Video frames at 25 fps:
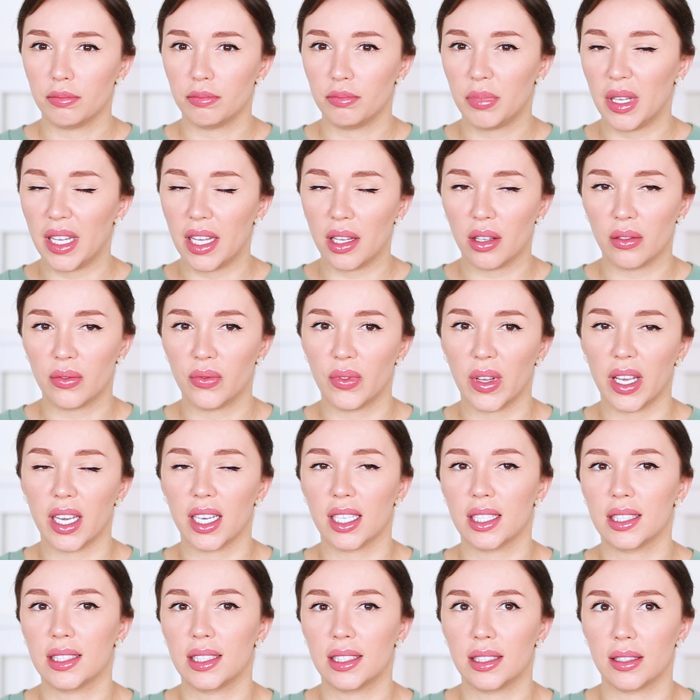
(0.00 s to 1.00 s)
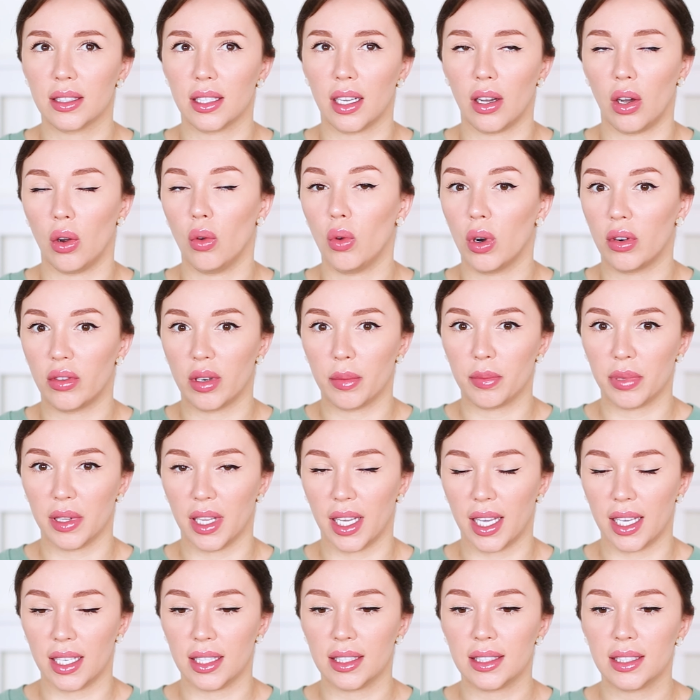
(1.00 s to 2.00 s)
being fixed or
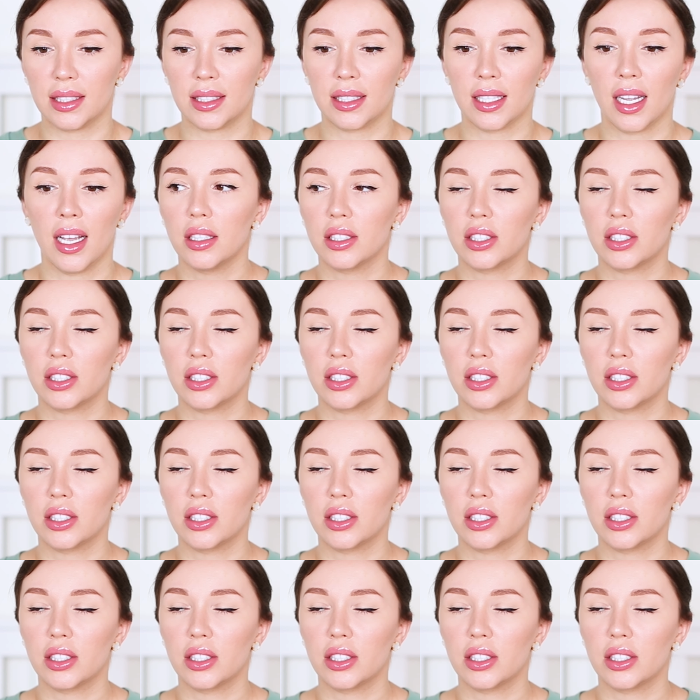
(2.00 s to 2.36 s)
replaced.